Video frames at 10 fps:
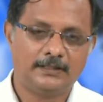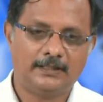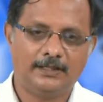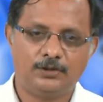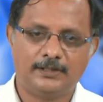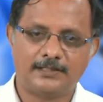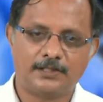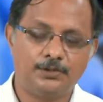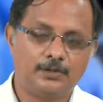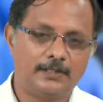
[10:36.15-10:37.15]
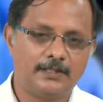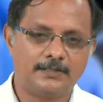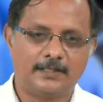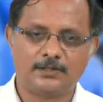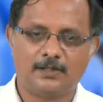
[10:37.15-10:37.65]
like it has a nucleus,
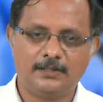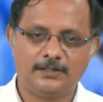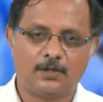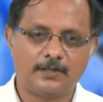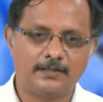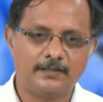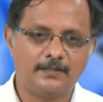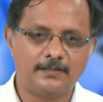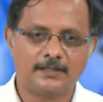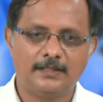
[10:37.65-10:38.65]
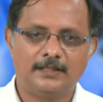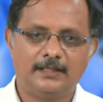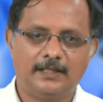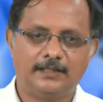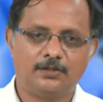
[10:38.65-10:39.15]
it has all these organelles
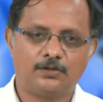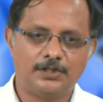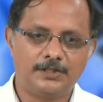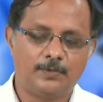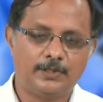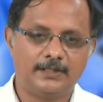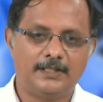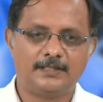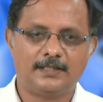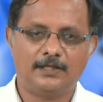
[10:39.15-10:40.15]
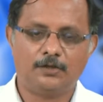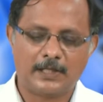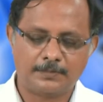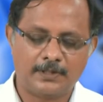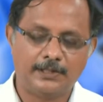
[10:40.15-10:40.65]
like Golgi bodies and
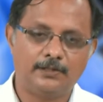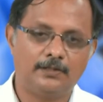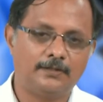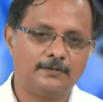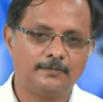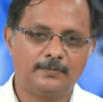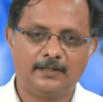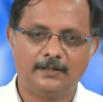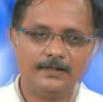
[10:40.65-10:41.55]
endoplasmic reticulum,